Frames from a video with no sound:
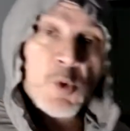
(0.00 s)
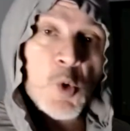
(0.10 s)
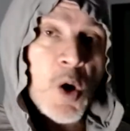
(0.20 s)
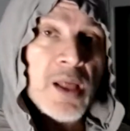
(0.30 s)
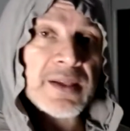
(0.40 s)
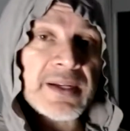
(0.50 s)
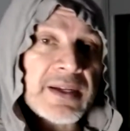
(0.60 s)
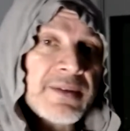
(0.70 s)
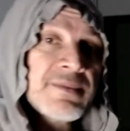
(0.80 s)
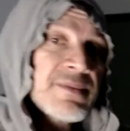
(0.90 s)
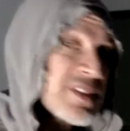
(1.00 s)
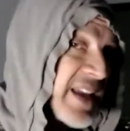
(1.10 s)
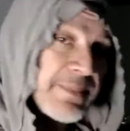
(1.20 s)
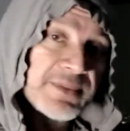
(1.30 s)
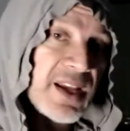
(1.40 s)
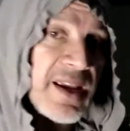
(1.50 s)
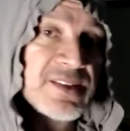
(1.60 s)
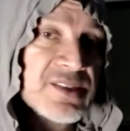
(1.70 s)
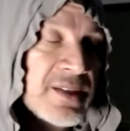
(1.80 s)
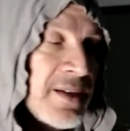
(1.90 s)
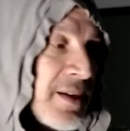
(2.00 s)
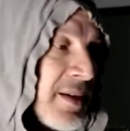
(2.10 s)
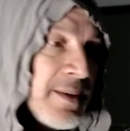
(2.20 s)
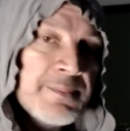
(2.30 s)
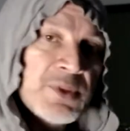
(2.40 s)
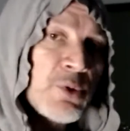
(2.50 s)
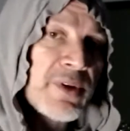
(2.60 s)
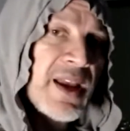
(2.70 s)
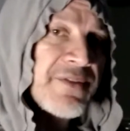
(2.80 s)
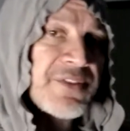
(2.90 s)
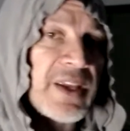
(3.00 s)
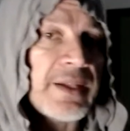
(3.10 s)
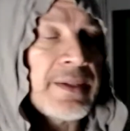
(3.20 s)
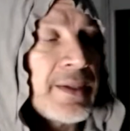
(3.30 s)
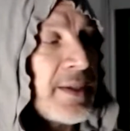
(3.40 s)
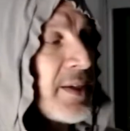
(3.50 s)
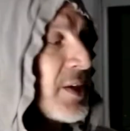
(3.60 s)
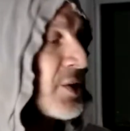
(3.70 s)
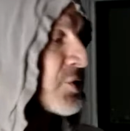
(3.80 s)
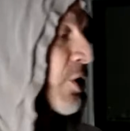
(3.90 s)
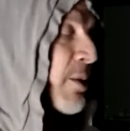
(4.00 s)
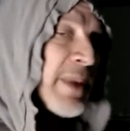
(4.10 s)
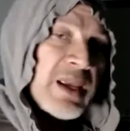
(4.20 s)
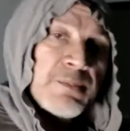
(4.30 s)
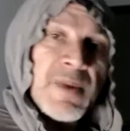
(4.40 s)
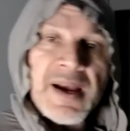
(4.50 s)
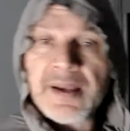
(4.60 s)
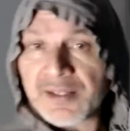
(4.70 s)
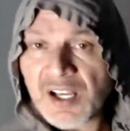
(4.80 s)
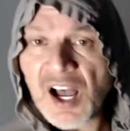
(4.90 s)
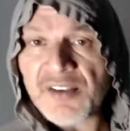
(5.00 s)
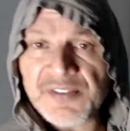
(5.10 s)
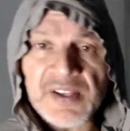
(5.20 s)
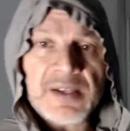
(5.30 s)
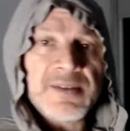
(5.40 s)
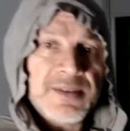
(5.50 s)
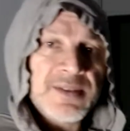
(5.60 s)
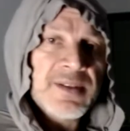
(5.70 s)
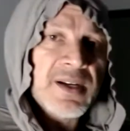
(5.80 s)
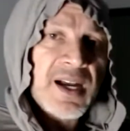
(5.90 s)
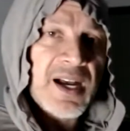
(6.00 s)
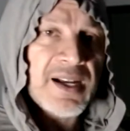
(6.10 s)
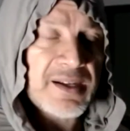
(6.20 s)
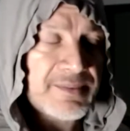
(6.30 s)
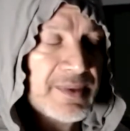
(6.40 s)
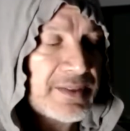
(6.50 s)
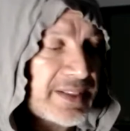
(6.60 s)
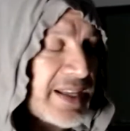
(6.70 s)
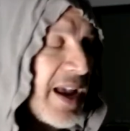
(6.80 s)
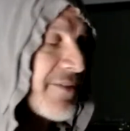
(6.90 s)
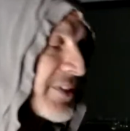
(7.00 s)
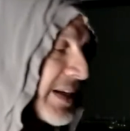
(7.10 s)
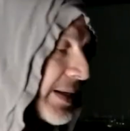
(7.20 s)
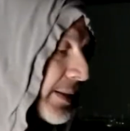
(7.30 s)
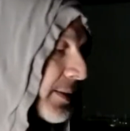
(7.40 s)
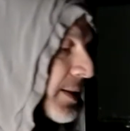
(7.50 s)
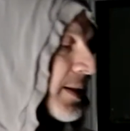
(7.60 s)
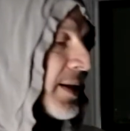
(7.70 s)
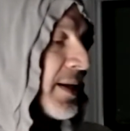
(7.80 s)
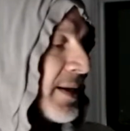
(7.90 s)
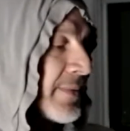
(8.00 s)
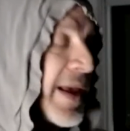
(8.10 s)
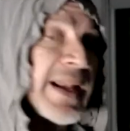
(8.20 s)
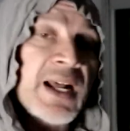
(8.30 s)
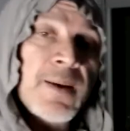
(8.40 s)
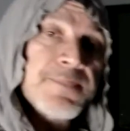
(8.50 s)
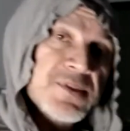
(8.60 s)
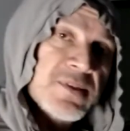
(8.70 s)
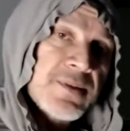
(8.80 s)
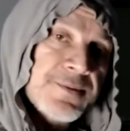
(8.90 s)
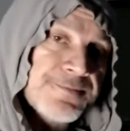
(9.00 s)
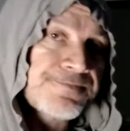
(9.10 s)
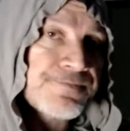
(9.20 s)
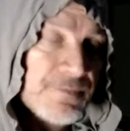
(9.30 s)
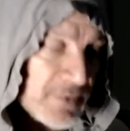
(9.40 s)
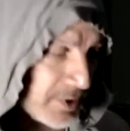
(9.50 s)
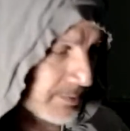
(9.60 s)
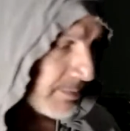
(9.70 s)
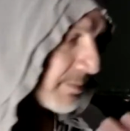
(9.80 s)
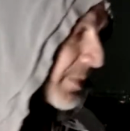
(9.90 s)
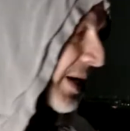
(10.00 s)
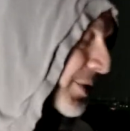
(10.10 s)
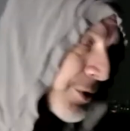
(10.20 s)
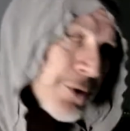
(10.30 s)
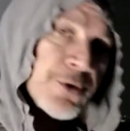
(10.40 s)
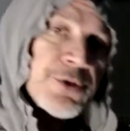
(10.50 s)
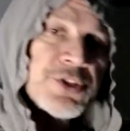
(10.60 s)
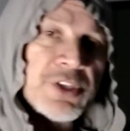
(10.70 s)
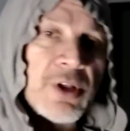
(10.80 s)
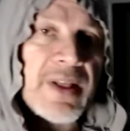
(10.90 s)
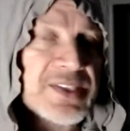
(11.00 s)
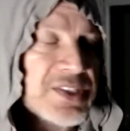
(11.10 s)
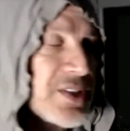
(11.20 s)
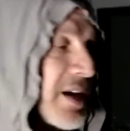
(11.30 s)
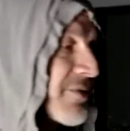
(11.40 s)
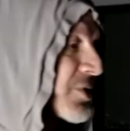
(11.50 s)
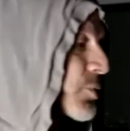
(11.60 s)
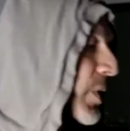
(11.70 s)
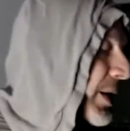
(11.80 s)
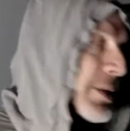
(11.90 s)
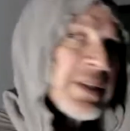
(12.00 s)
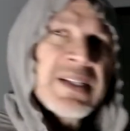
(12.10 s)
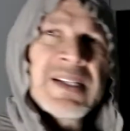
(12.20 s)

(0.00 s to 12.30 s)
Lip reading: quality, same taste, but no caffeine. So I'll make my coffee decaffeinated. That helps my urge and all that stuff as well.